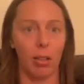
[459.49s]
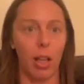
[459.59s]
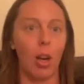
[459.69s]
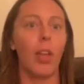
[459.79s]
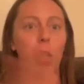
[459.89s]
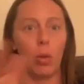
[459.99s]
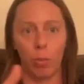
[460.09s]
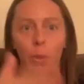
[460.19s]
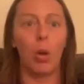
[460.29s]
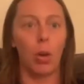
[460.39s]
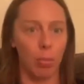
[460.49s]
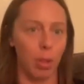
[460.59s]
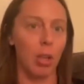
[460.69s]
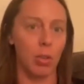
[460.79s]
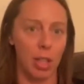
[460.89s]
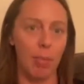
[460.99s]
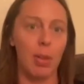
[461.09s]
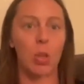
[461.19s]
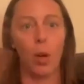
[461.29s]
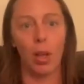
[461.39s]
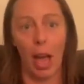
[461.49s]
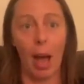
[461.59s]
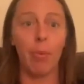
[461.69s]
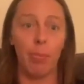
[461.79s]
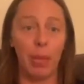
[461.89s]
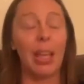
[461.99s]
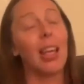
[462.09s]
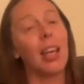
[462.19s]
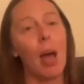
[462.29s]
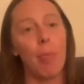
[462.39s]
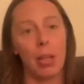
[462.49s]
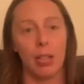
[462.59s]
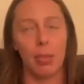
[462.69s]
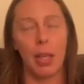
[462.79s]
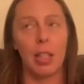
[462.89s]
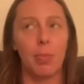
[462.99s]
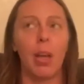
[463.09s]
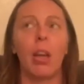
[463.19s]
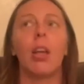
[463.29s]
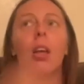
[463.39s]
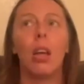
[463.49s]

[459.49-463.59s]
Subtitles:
and I'll let you, complete your statement to what being in happiness means, but